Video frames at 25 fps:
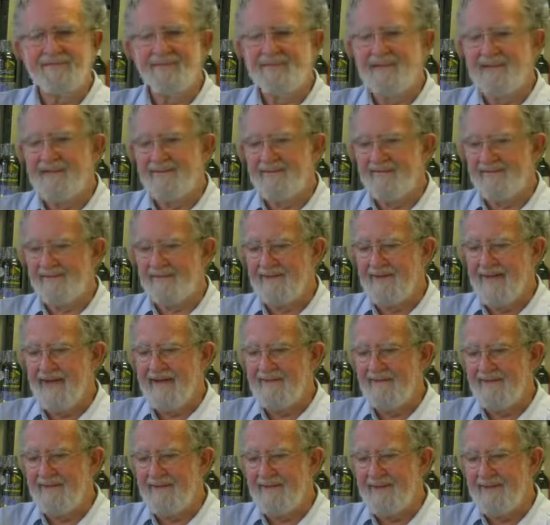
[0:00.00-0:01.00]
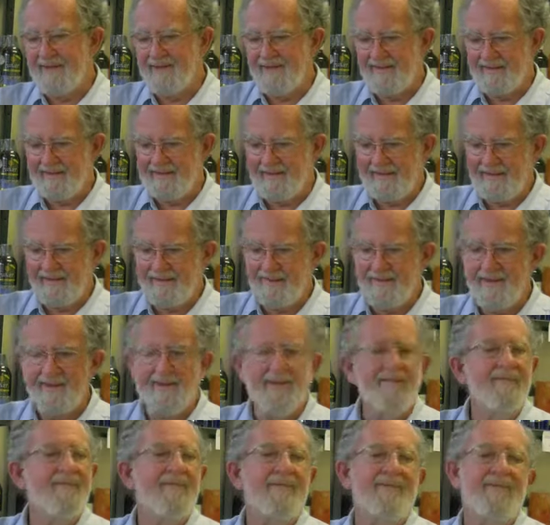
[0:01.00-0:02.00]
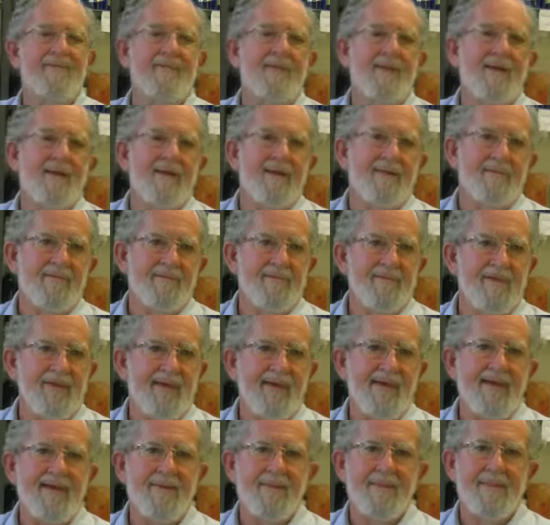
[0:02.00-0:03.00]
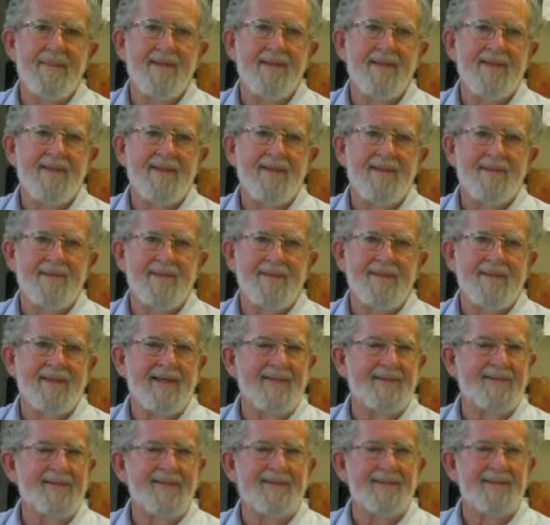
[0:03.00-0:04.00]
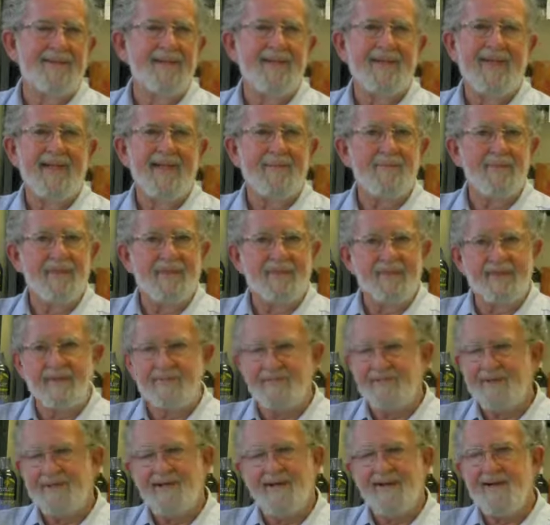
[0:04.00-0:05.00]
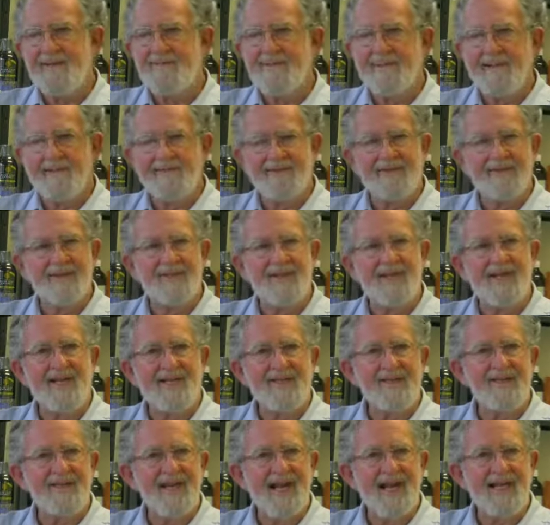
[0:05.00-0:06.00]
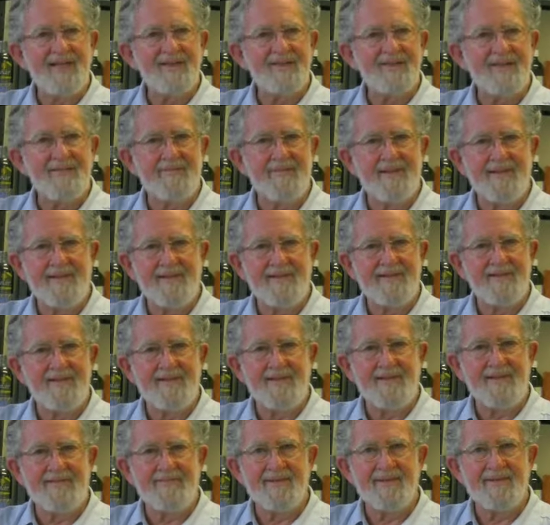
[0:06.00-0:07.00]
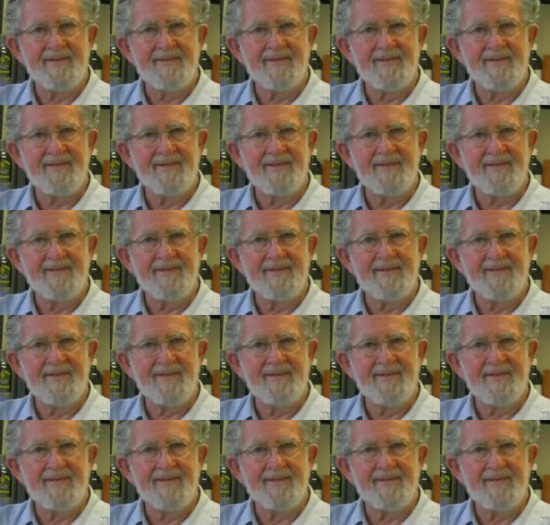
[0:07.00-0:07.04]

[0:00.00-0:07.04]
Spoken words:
So to have a thing like Delamune V, which is really, I believe, it just kick-starts your immune system.